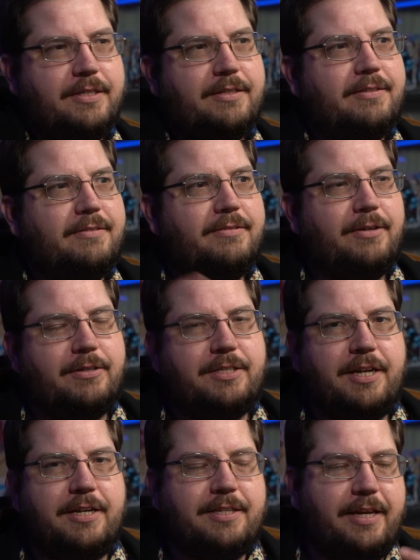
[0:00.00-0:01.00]
and
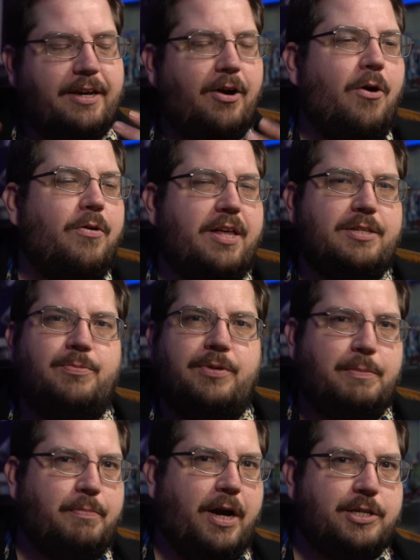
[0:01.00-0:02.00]
Utena's like, oh, that's
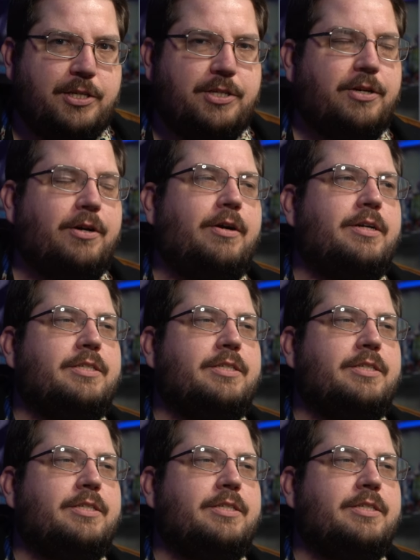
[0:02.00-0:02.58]
really precious to her.